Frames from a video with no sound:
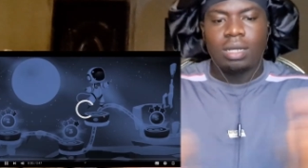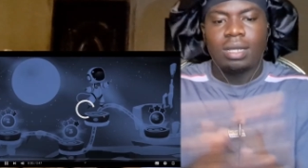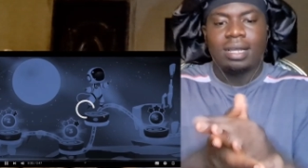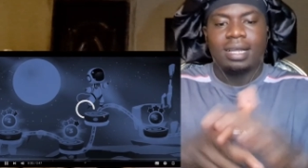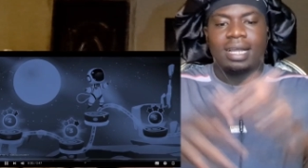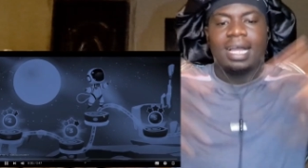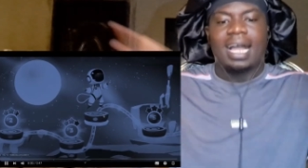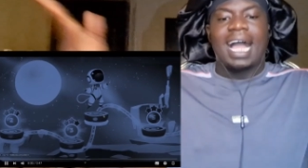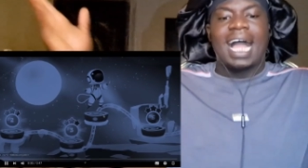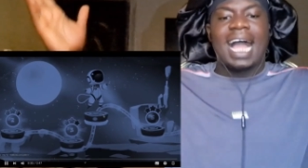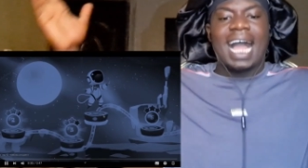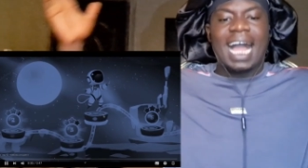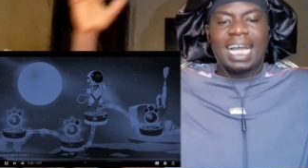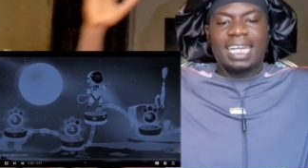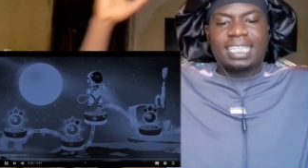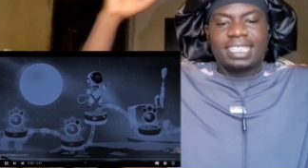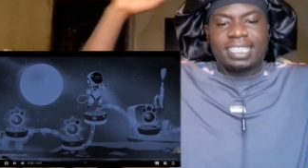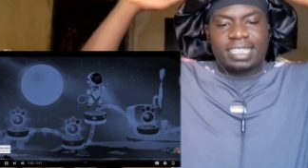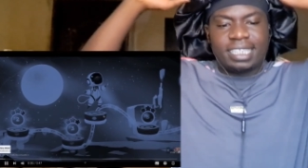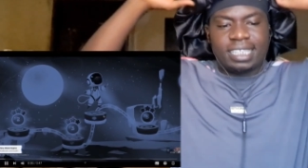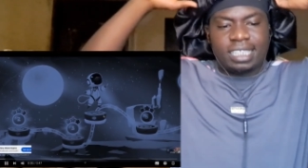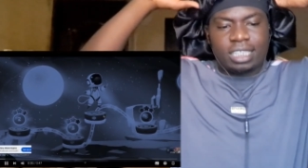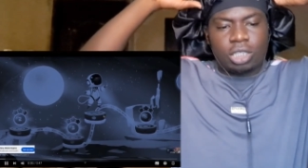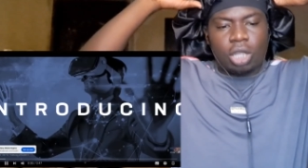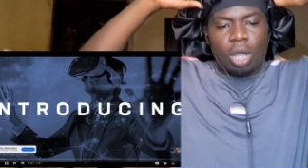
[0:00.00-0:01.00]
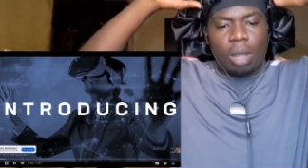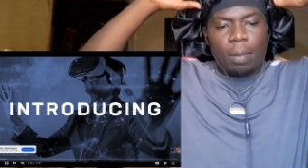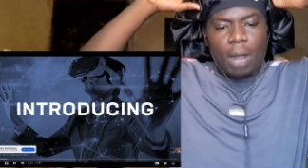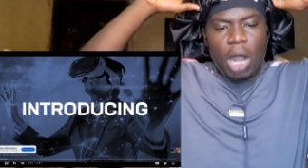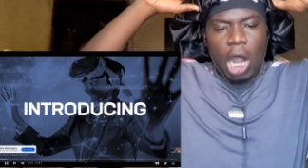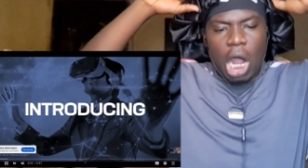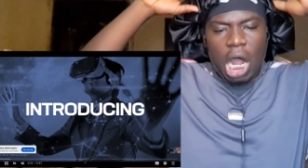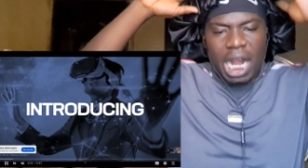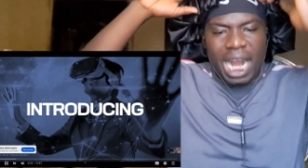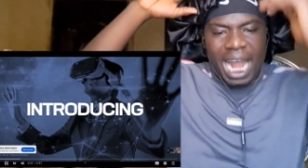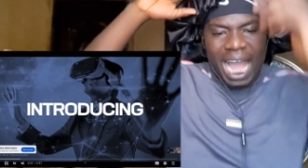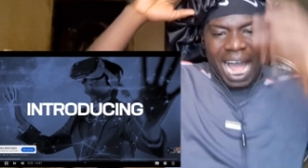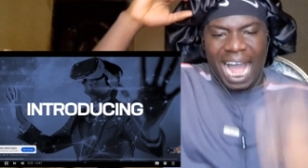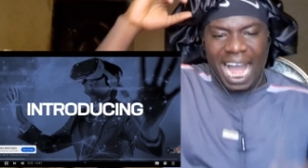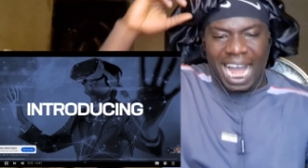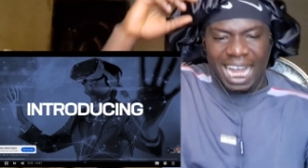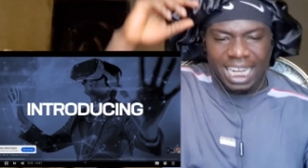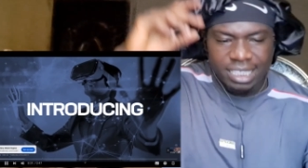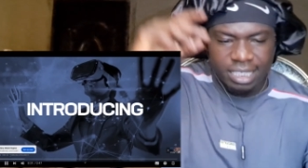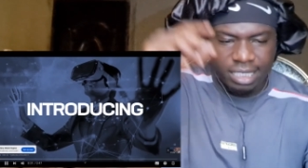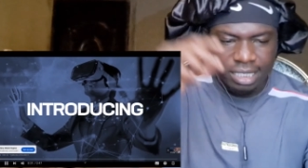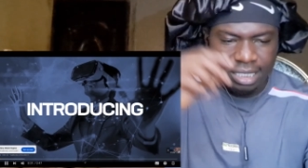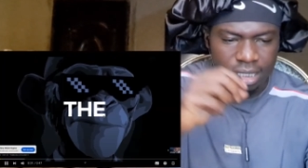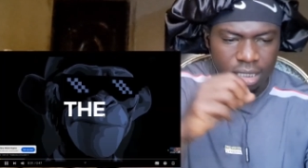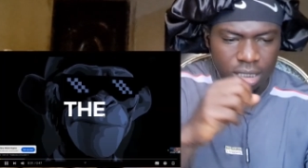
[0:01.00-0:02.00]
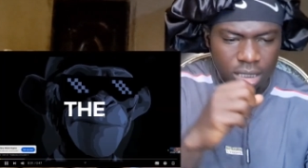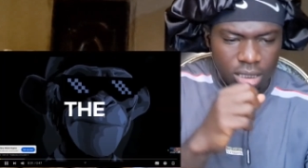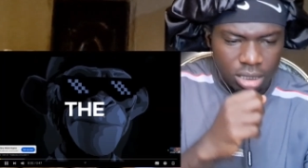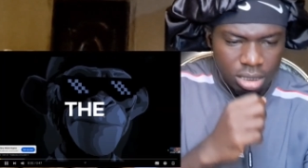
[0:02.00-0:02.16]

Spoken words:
Ads! Come on, ads!